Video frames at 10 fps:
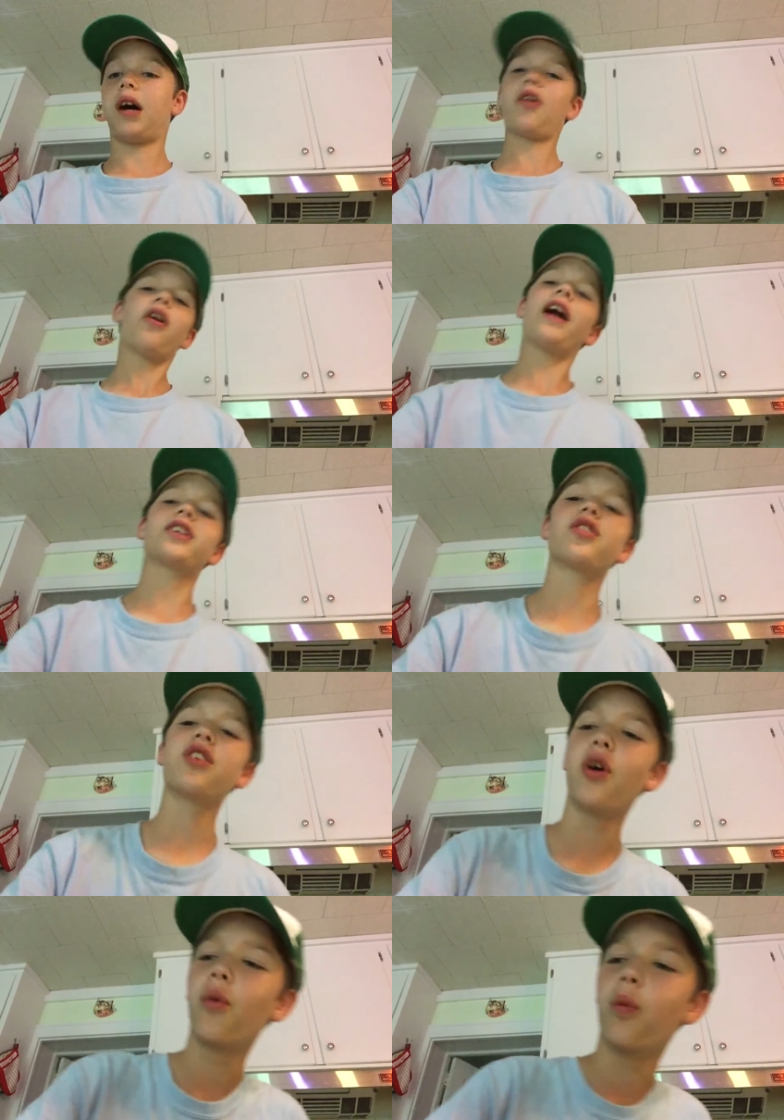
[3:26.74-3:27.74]
I don't
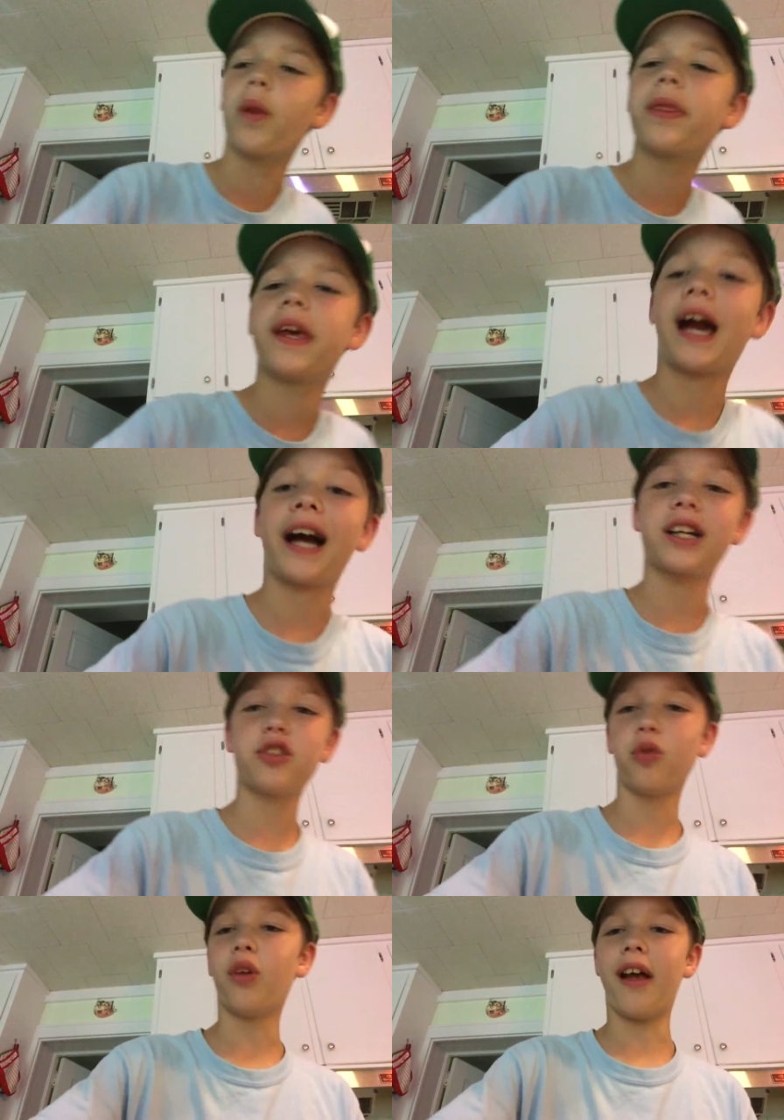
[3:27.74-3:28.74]
actually know what the
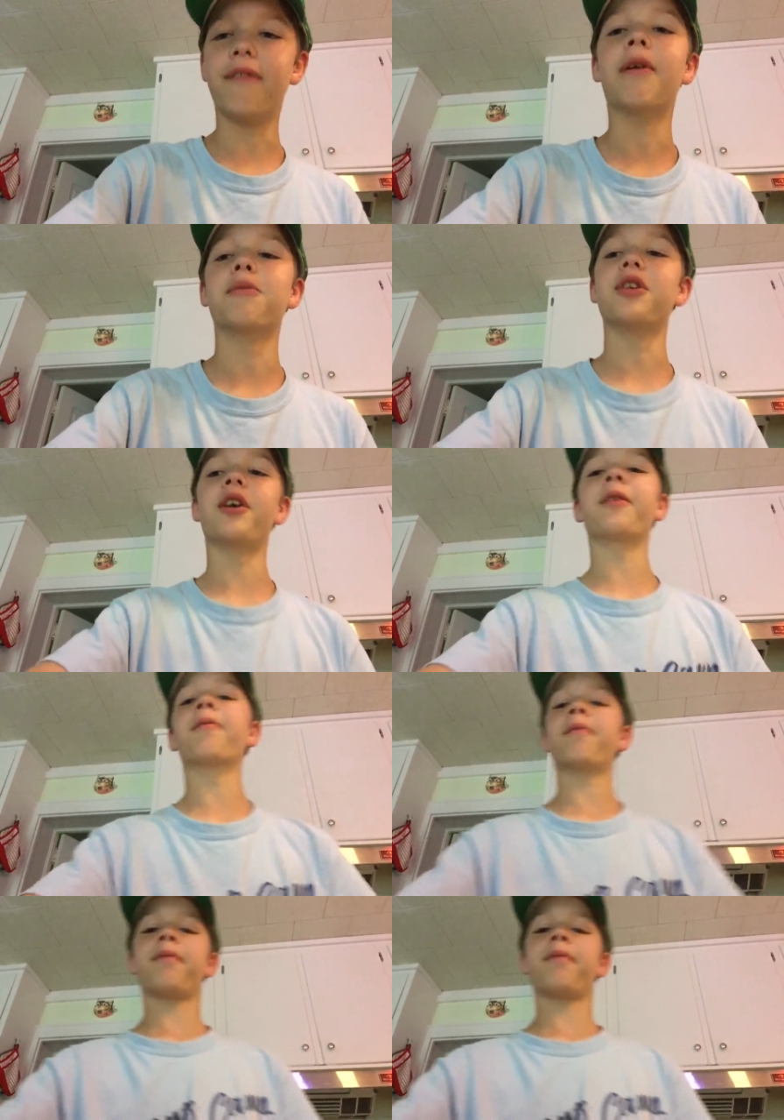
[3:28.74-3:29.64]
actual F I'm saying.